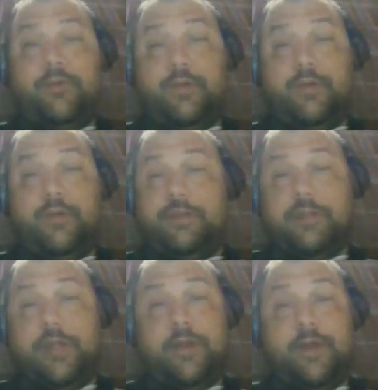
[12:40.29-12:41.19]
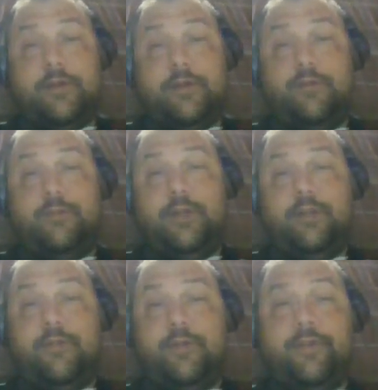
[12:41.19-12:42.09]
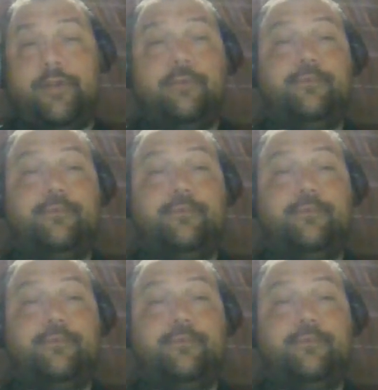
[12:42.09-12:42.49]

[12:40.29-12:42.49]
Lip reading: So getting to 10,000 would be a difficult thing.